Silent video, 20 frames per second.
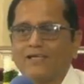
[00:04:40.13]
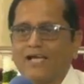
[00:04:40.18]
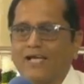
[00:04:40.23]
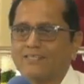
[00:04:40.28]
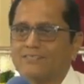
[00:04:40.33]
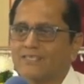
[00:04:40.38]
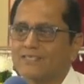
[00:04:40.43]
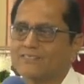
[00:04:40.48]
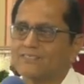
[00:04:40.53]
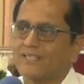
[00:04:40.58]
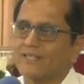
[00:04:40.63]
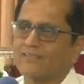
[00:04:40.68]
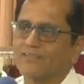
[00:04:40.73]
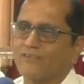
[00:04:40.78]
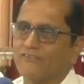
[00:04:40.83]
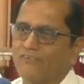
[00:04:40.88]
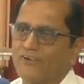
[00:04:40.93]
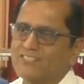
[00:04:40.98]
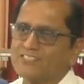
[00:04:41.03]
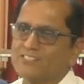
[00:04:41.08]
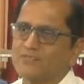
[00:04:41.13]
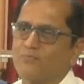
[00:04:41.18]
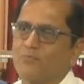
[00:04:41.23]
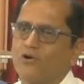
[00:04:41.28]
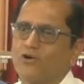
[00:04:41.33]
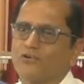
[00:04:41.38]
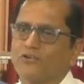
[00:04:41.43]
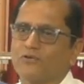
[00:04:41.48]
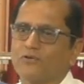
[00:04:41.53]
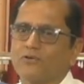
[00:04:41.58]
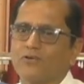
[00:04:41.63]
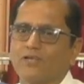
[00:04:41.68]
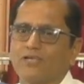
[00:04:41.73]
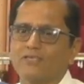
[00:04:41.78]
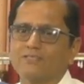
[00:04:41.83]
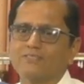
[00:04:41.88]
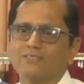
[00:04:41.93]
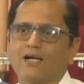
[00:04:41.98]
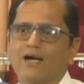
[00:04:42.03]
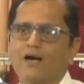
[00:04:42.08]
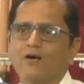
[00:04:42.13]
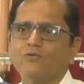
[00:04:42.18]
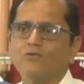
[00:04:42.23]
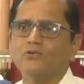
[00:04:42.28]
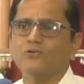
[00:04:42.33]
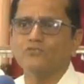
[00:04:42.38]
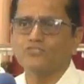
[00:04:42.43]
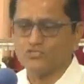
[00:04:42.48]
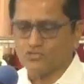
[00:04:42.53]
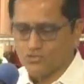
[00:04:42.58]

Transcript: As I said, the first module is how to